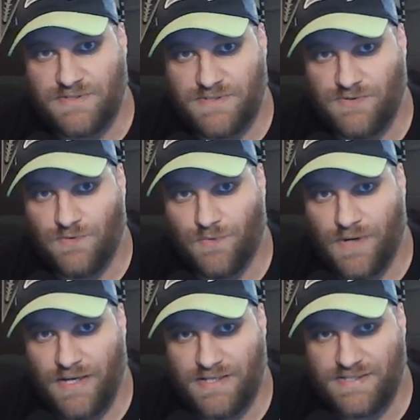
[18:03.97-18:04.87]
to
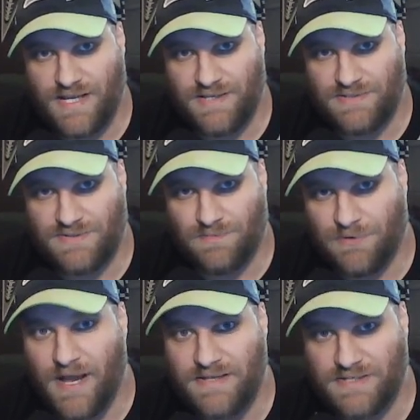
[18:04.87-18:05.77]
what is a
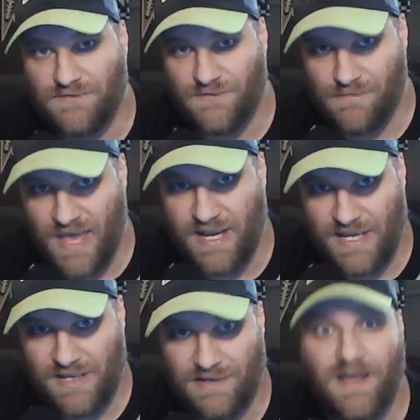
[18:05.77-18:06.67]
surprising for
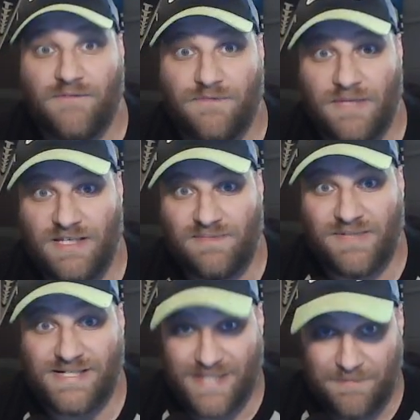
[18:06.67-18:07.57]
many, not for me
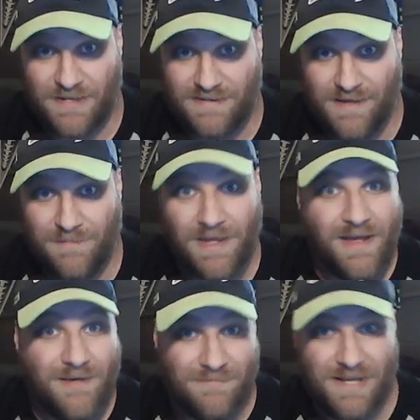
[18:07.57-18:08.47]
because I picked them,
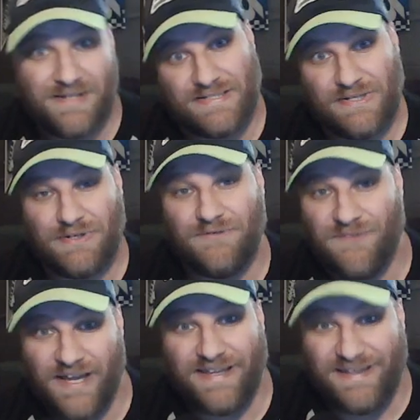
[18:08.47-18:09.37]
Minnesota
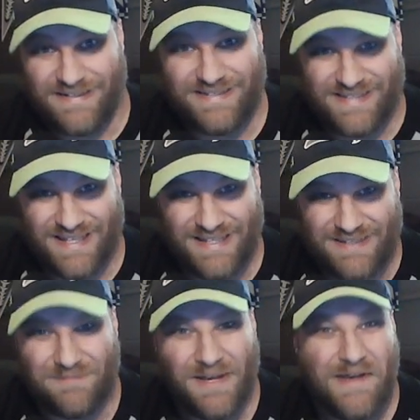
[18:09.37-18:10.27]
Vikings
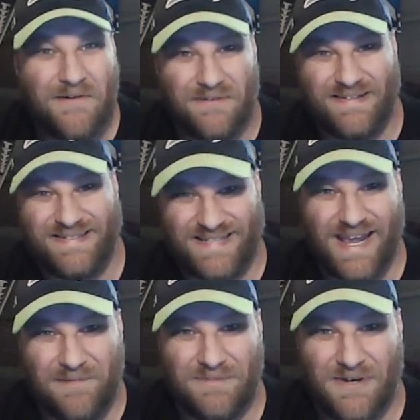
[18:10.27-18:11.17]
team with
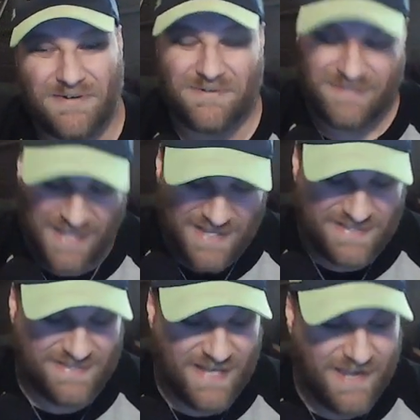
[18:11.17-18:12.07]
Sam Darnold. Yes,
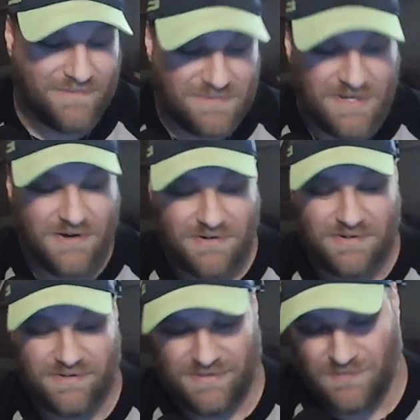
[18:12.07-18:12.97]
Sam
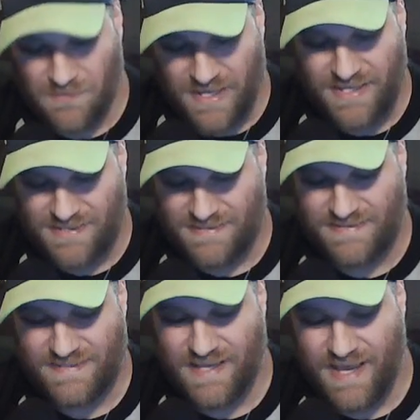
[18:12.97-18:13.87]
Darnold
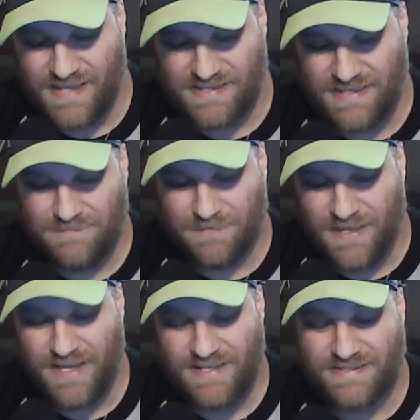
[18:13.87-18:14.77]
wins as he
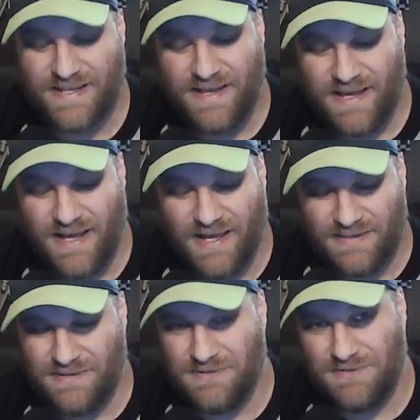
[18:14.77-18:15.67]
plays
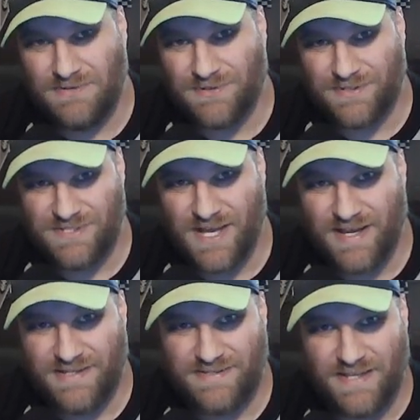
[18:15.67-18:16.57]
the New York
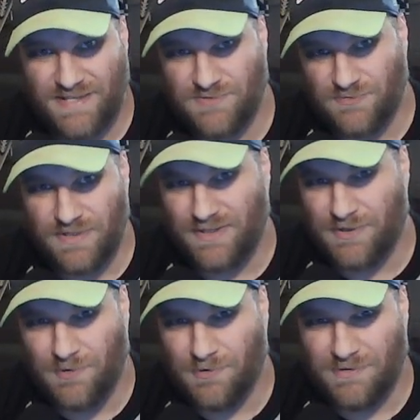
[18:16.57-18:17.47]
Giants. It's really
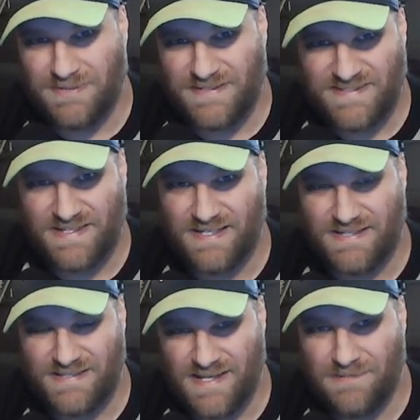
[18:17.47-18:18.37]
cool to
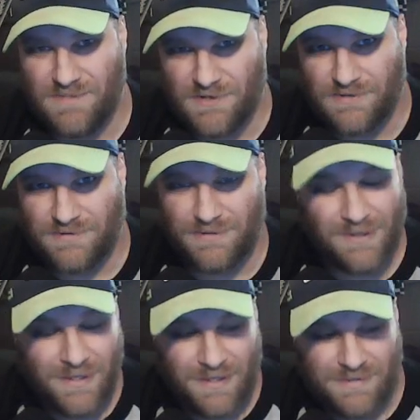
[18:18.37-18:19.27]
see Sam Darnold
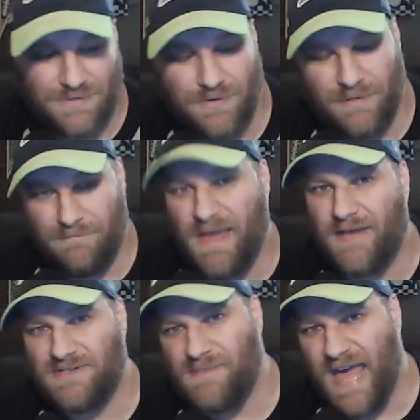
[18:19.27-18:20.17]
sort of
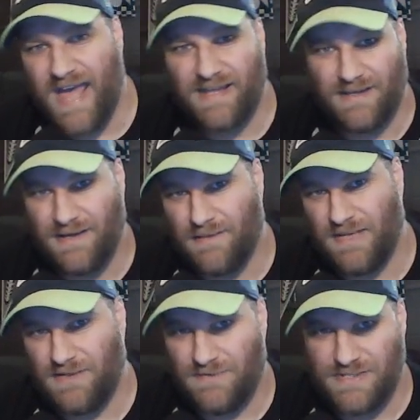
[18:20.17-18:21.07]
bounce back and come
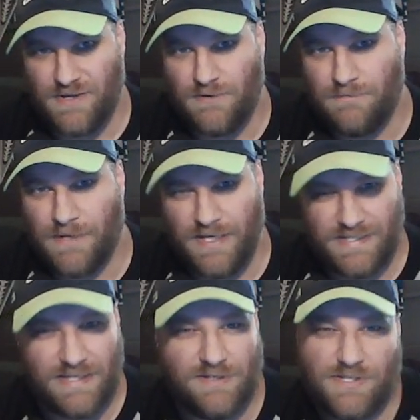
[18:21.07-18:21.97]
into his own. But
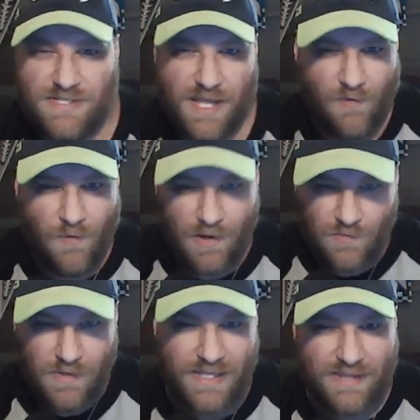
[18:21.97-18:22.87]
is it just a
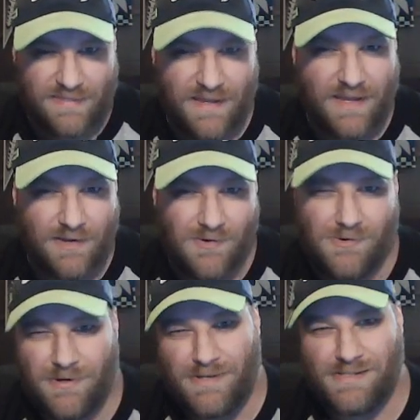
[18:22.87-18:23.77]
one-week thing
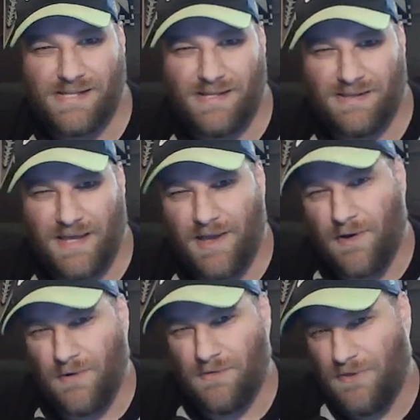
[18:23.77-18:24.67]
or is it
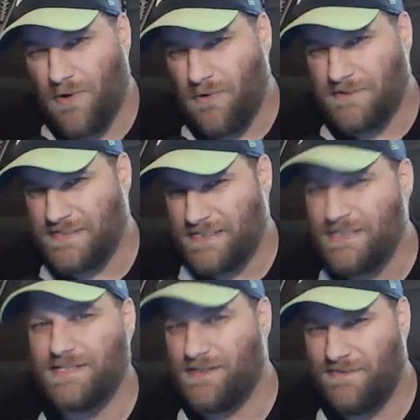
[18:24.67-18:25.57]
the whole
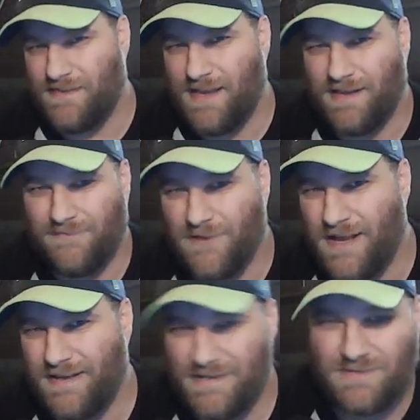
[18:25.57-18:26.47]
season thing,
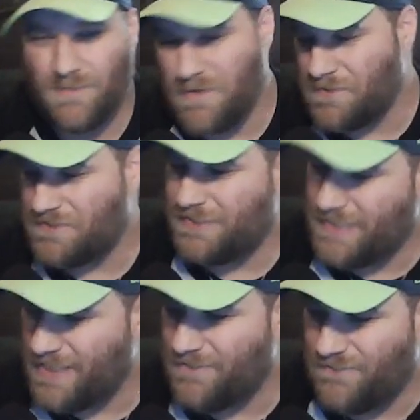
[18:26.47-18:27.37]
right? Is what we're
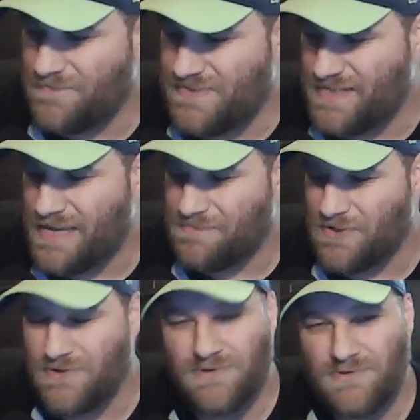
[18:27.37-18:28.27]
seeing from Sam
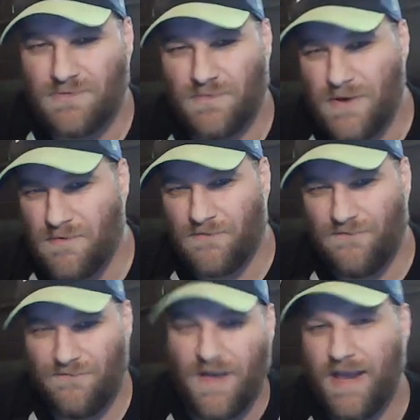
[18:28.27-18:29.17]
Darnold what we're
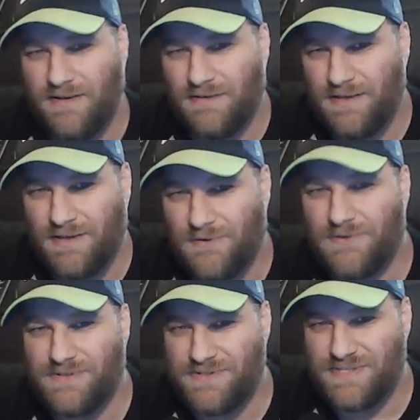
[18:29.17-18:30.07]
finally
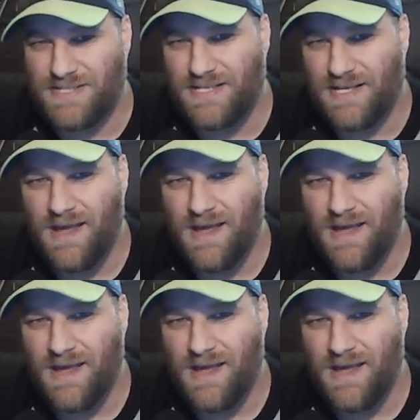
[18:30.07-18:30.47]
going to see